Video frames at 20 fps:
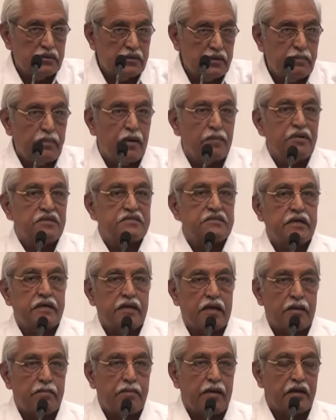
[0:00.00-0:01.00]
the public
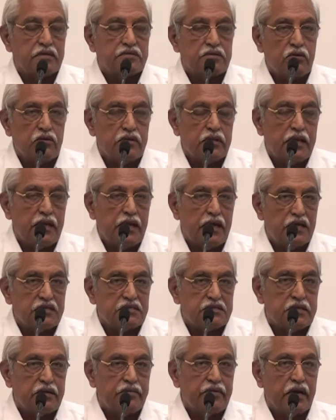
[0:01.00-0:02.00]
sector banks alone in the
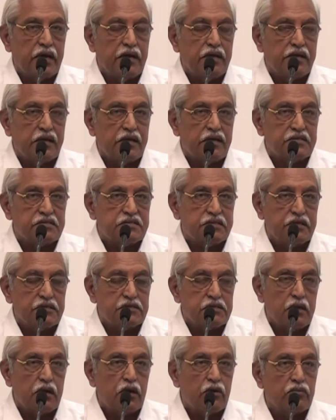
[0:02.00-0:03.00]
last 7-8 years, it
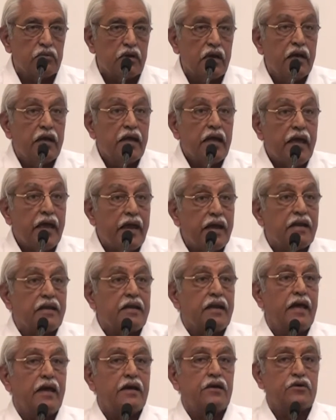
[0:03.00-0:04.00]
is around
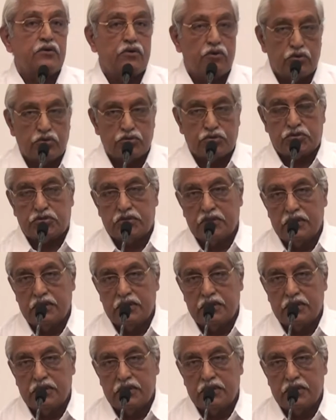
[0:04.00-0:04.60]
8 lakh crores.